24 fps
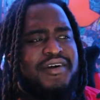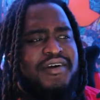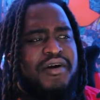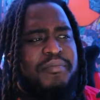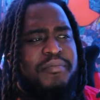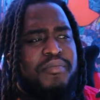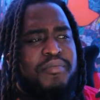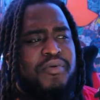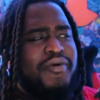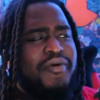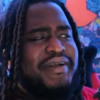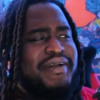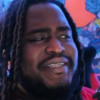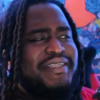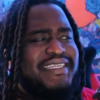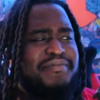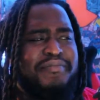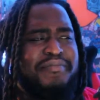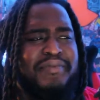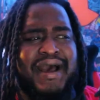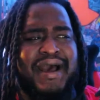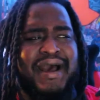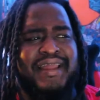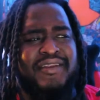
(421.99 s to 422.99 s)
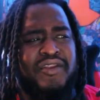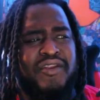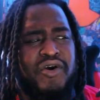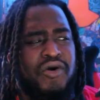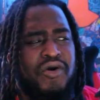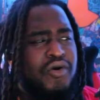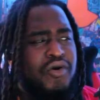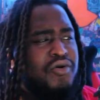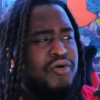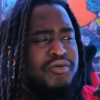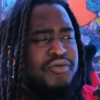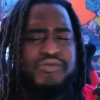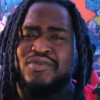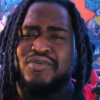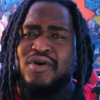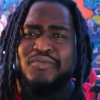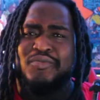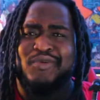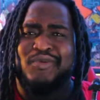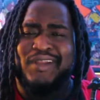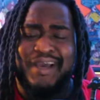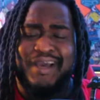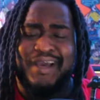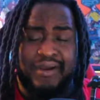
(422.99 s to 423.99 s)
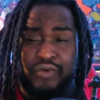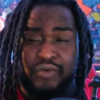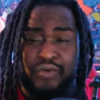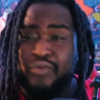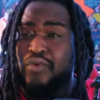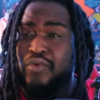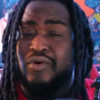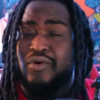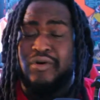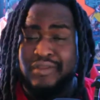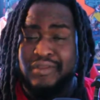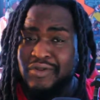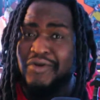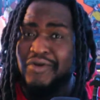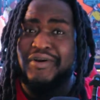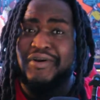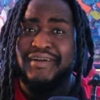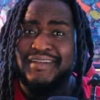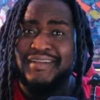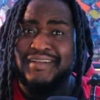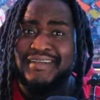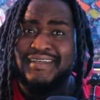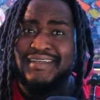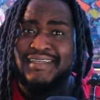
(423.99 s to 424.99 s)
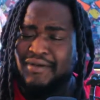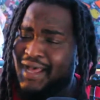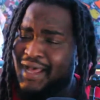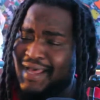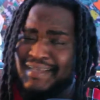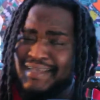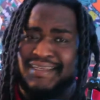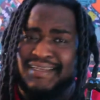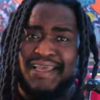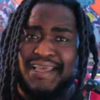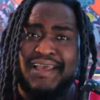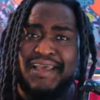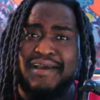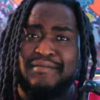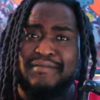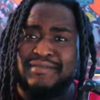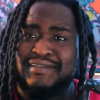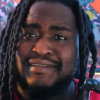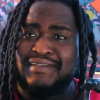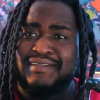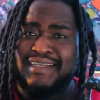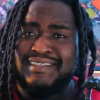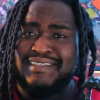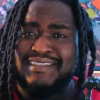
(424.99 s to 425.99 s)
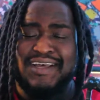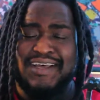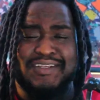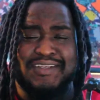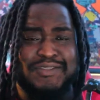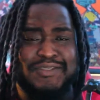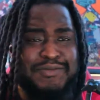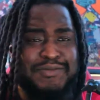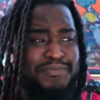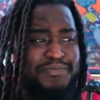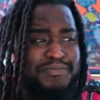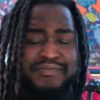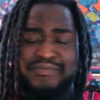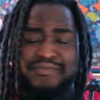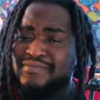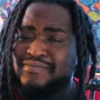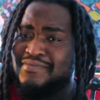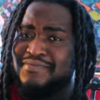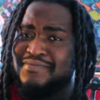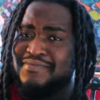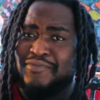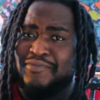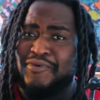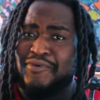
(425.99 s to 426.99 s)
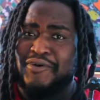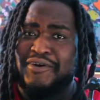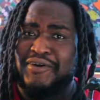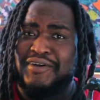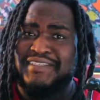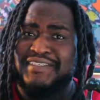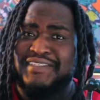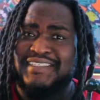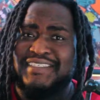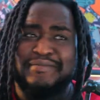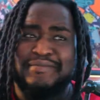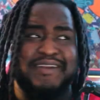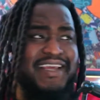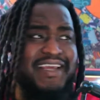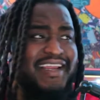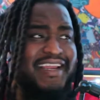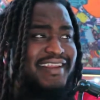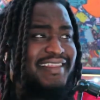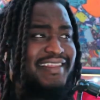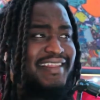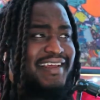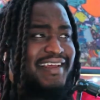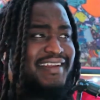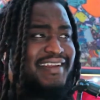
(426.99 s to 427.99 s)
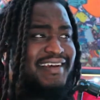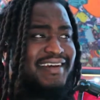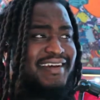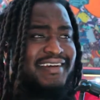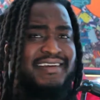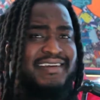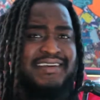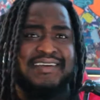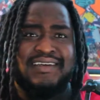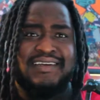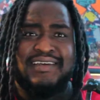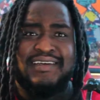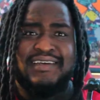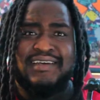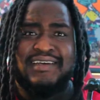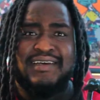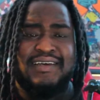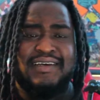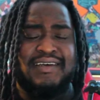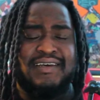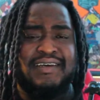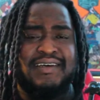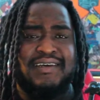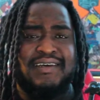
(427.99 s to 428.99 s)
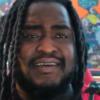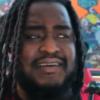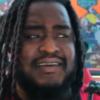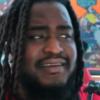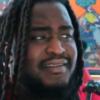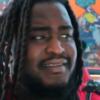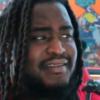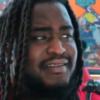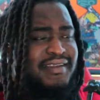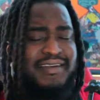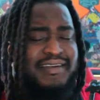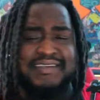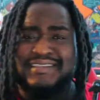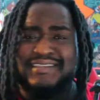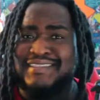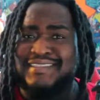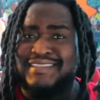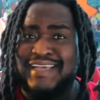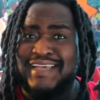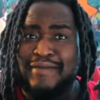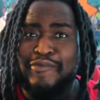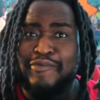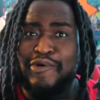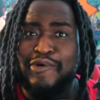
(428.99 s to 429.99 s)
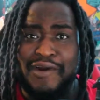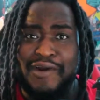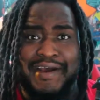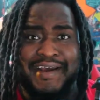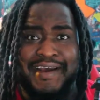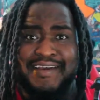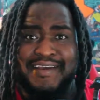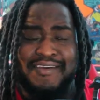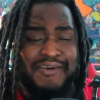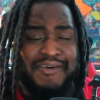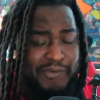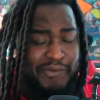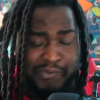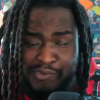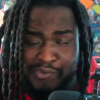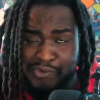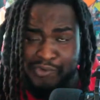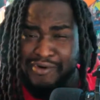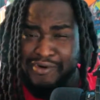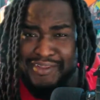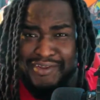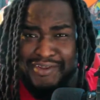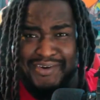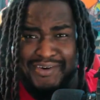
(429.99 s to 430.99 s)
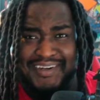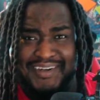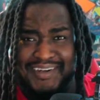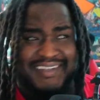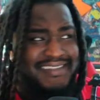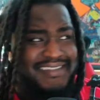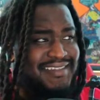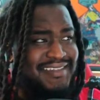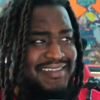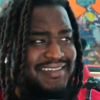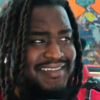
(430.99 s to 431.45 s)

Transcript: appointed by Oda Nobunaga? Warlord? Ah, damn. That sounds more intimidating than a samurai. A warlord?